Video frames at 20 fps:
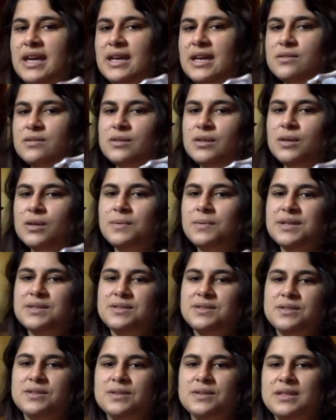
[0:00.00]
Cancer
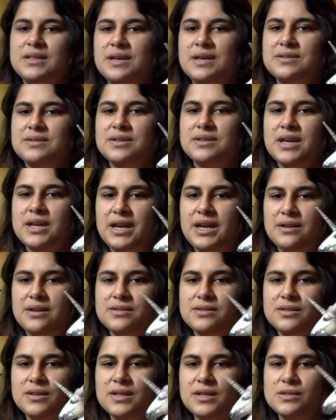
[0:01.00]
was 2009,
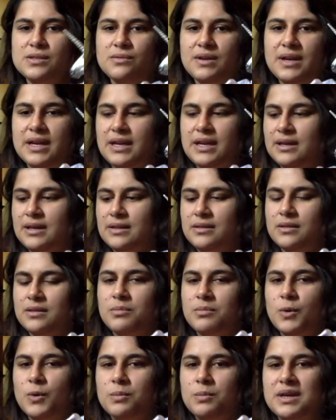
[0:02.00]
so that's where I got
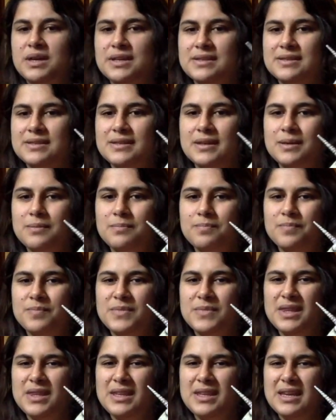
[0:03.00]
them all mixed up.
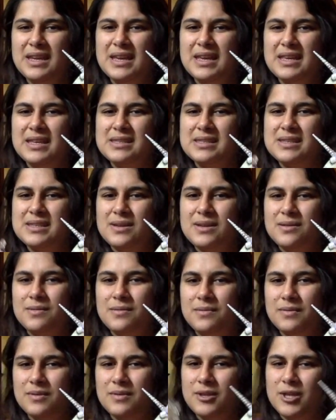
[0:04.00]

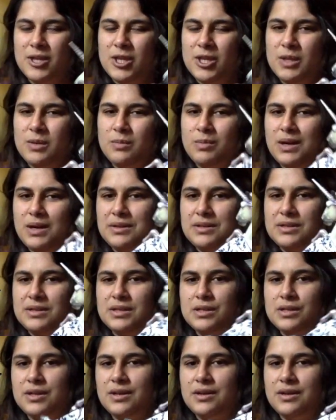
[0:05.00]
So about
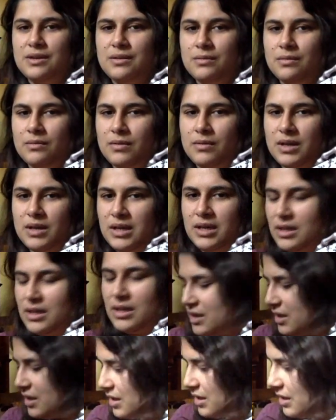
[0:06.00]
I think
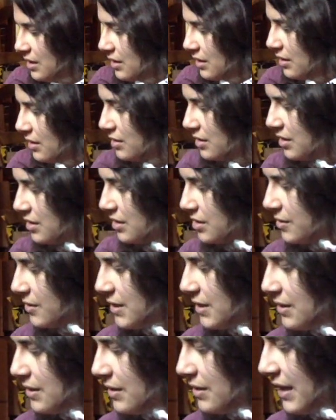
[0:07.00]
a year to 2
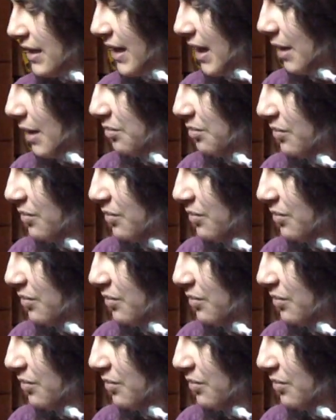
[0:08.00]
year gap